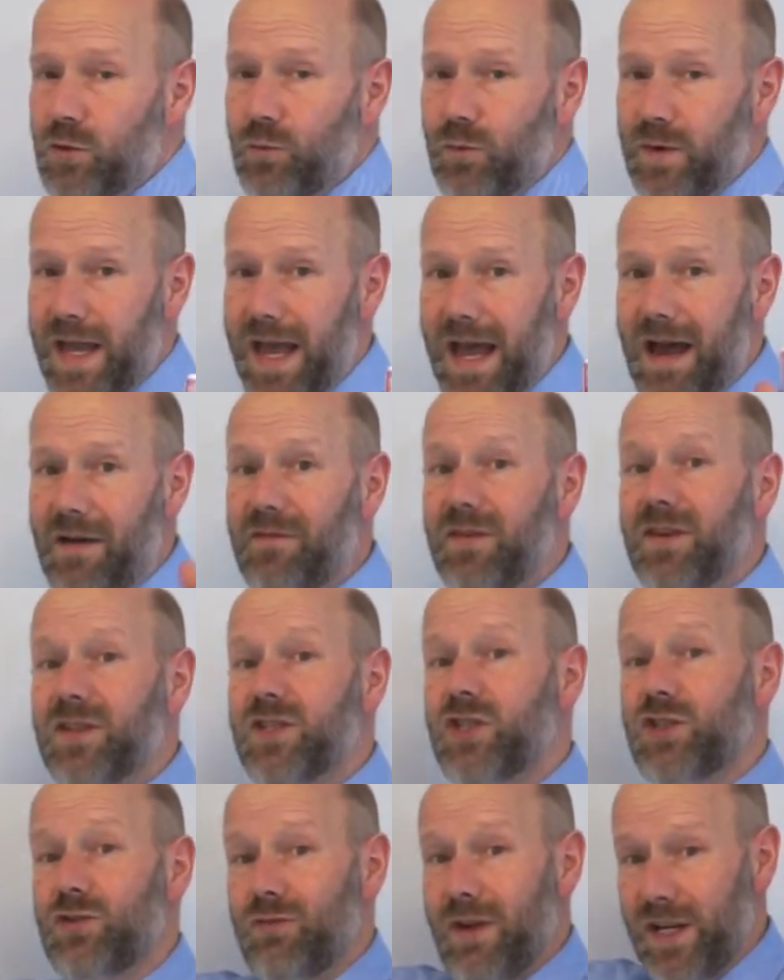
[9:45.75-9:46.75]
so we have
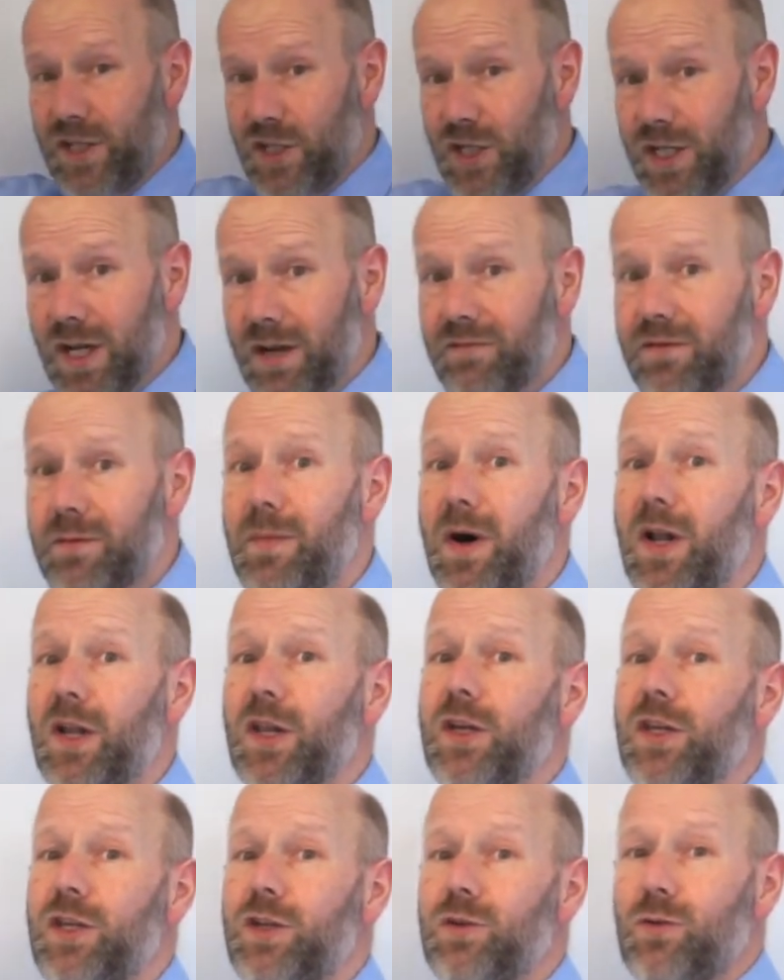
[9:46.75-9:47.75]
stretching of the
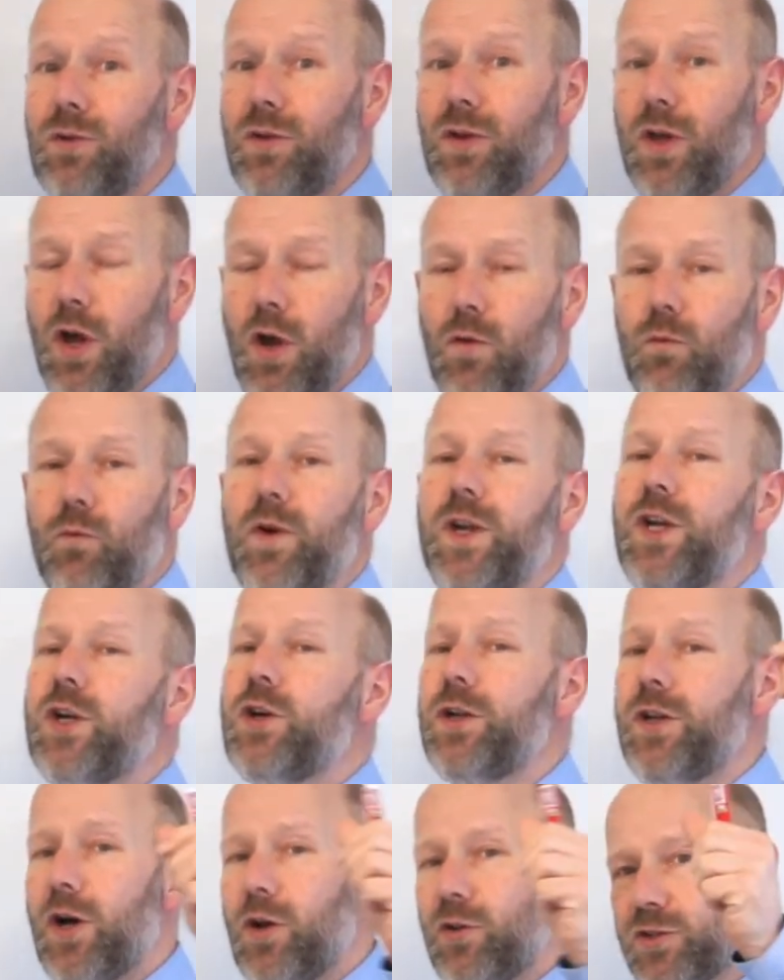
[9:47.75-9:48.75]
molecule. We
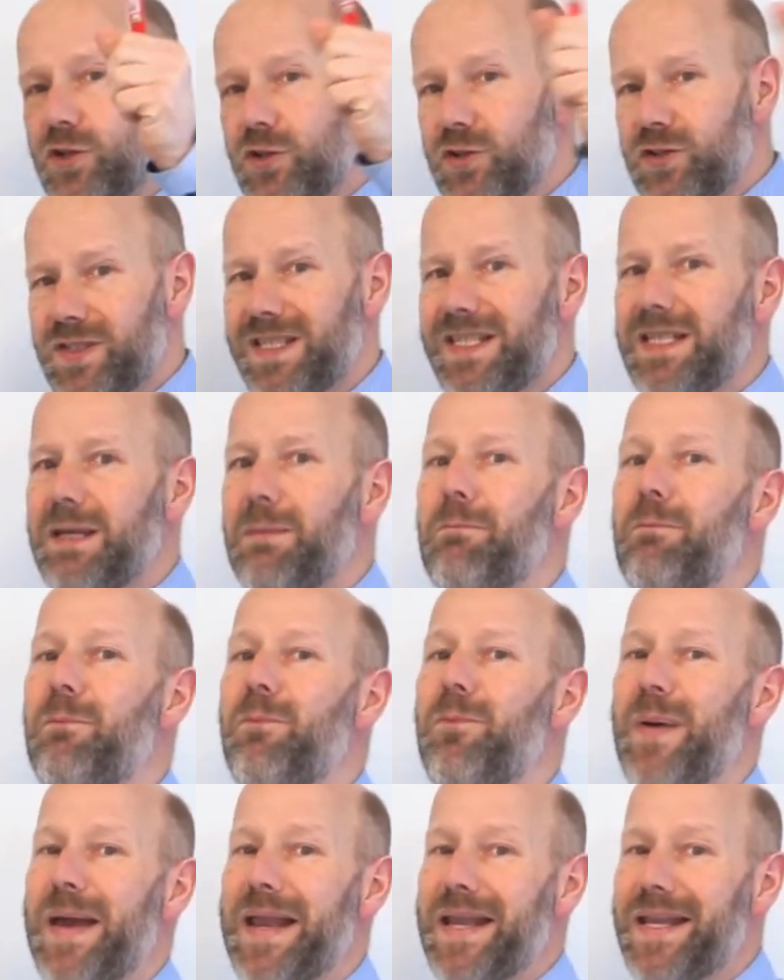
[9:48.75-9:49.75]
could also see
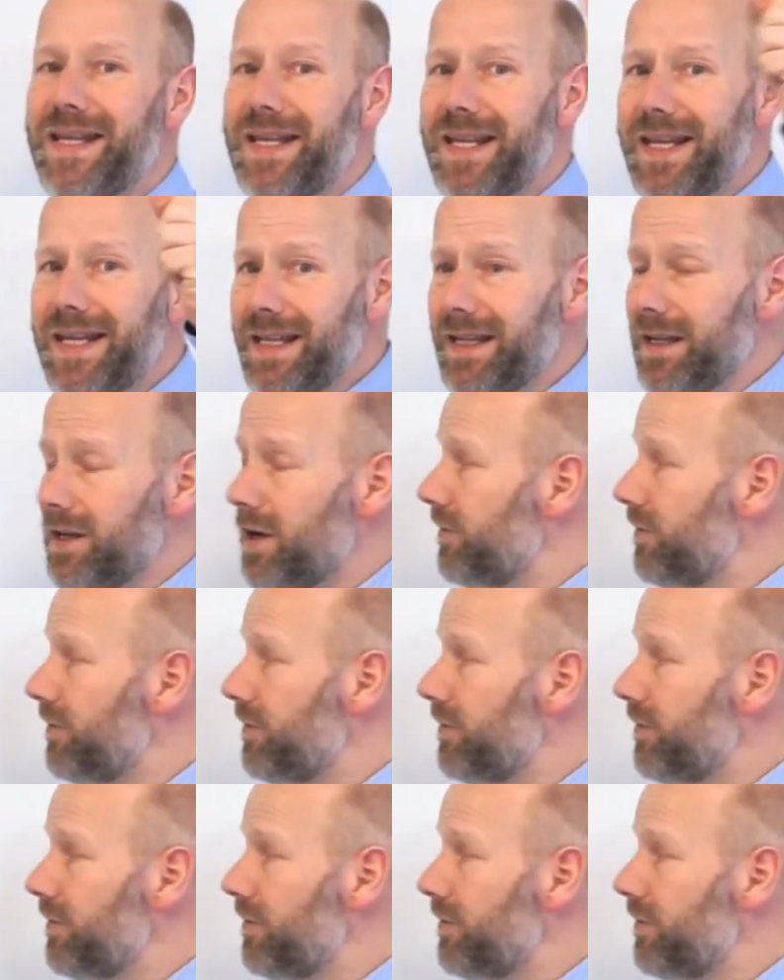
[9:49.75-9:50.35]
bending